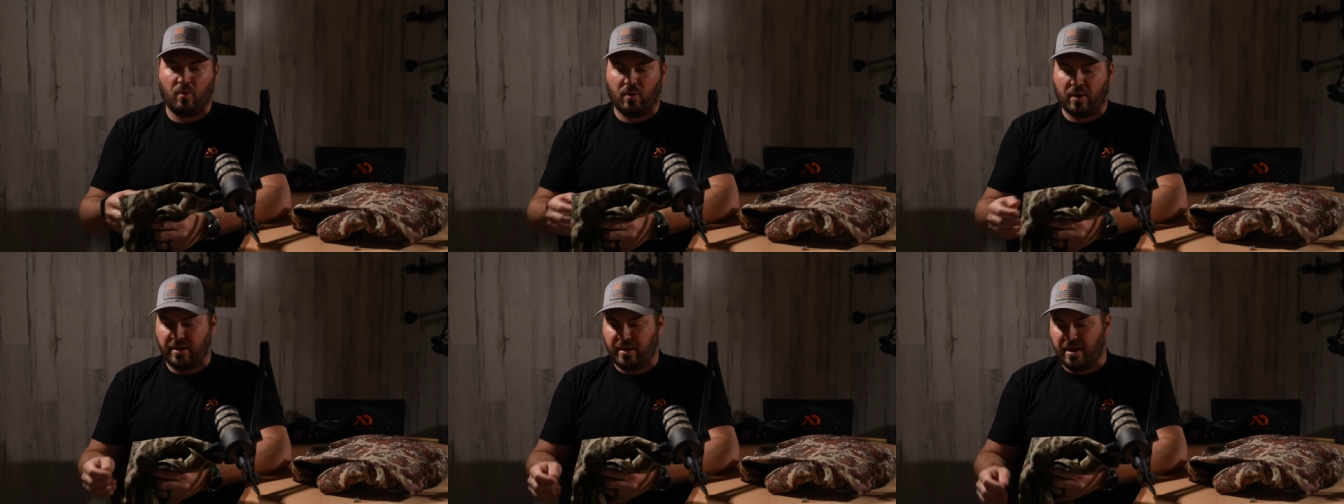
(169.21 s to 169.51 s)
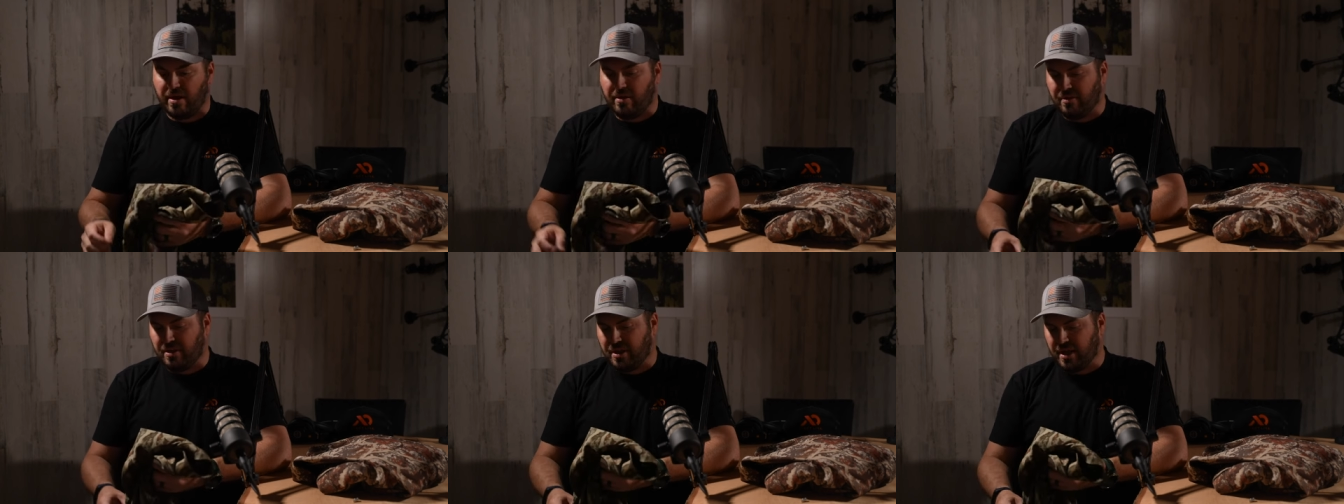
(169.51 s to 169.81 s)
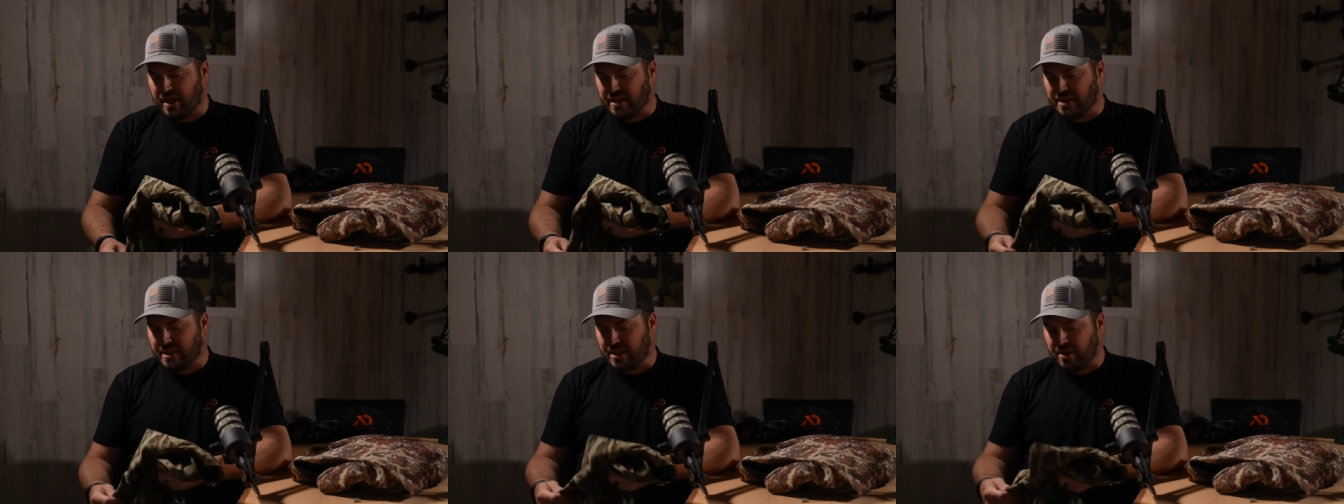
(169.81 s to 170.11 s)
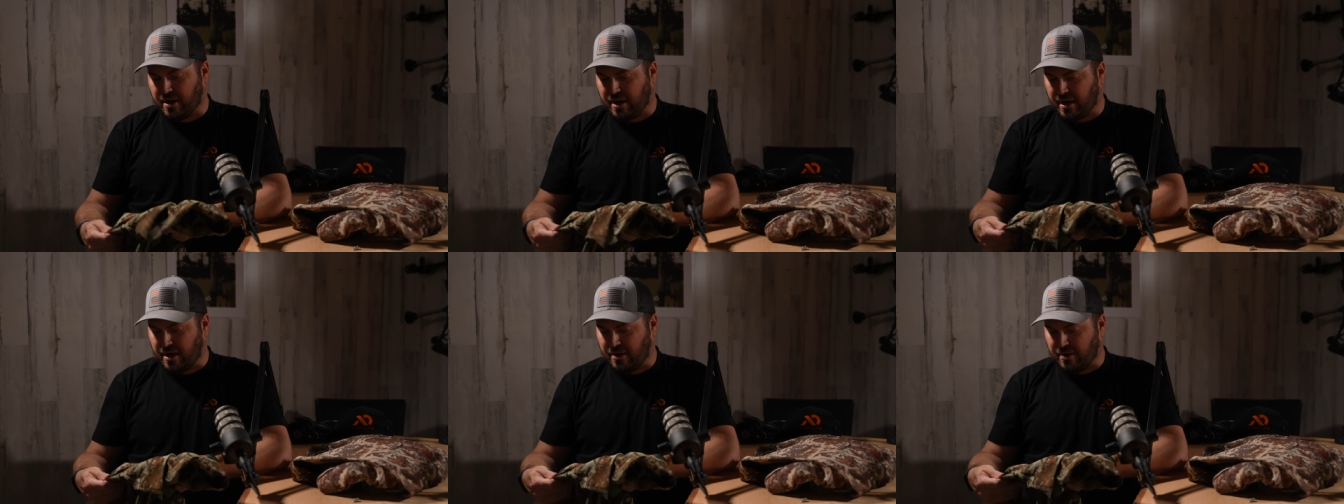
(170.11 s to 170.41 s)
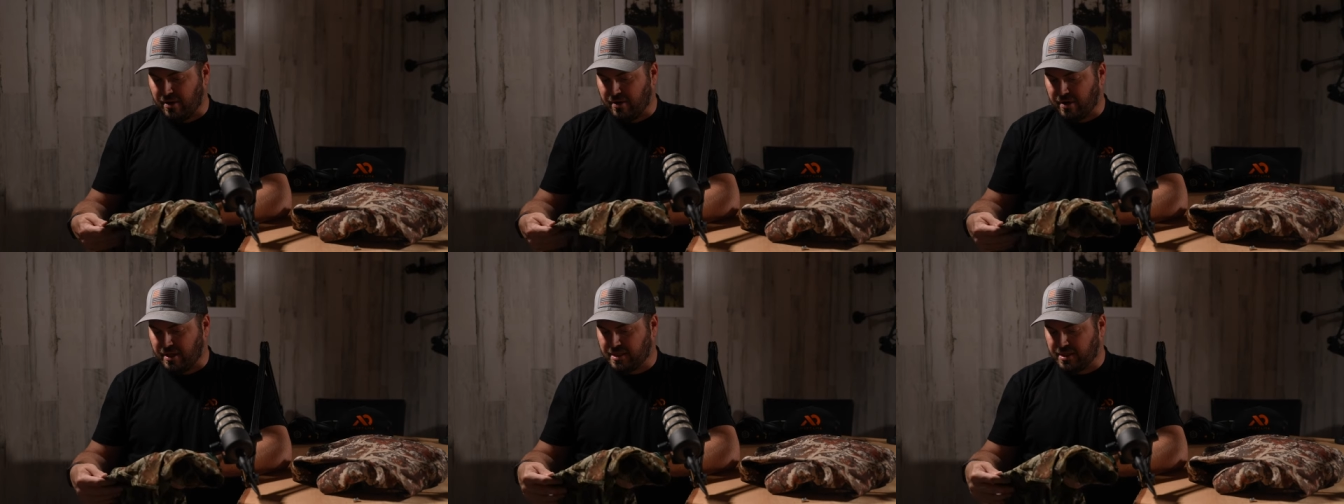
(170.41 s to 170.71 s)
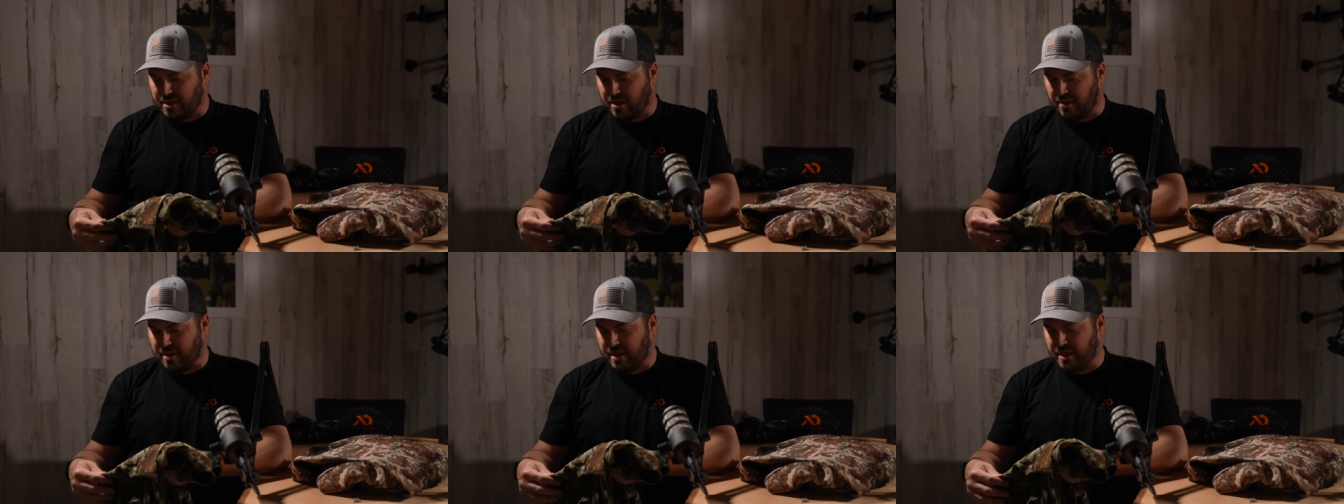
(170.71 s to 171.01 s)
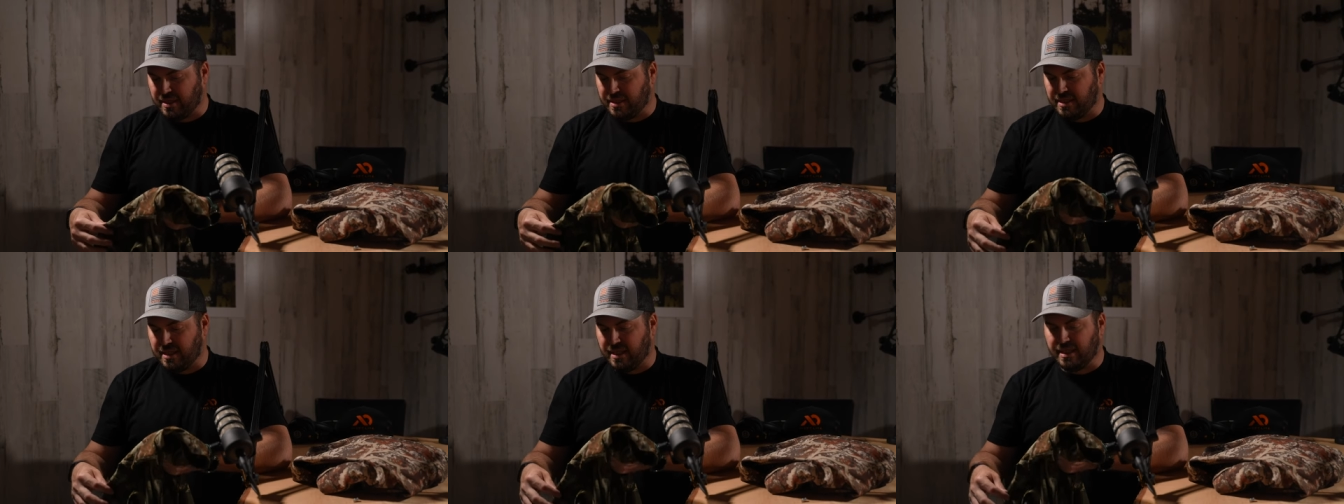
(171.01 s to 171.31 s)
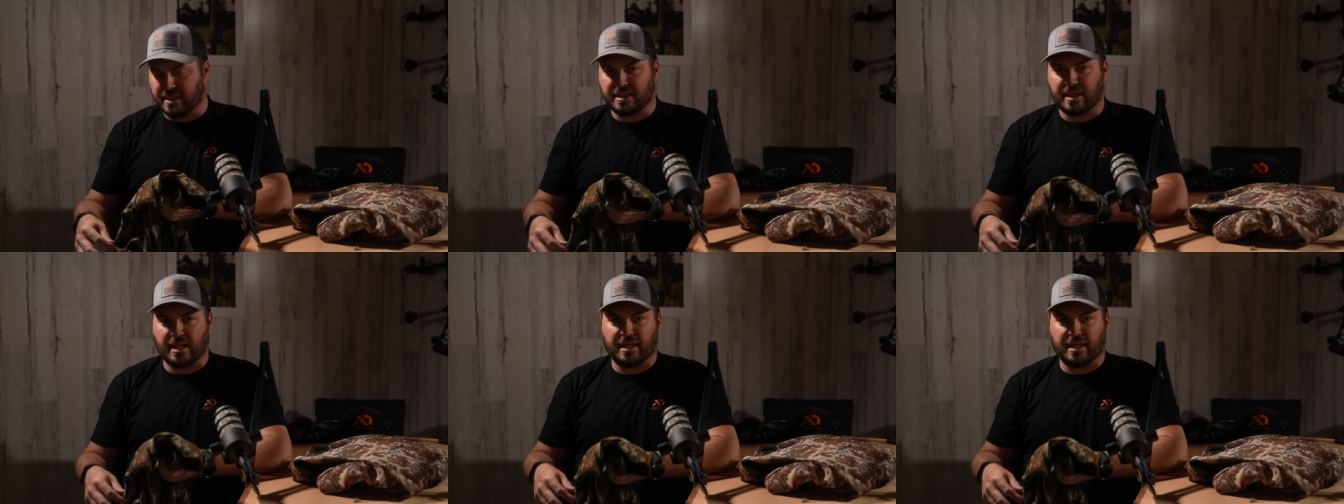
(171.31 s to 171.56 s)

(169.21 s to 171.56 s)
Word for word: One of the other things that you're going to notice on this is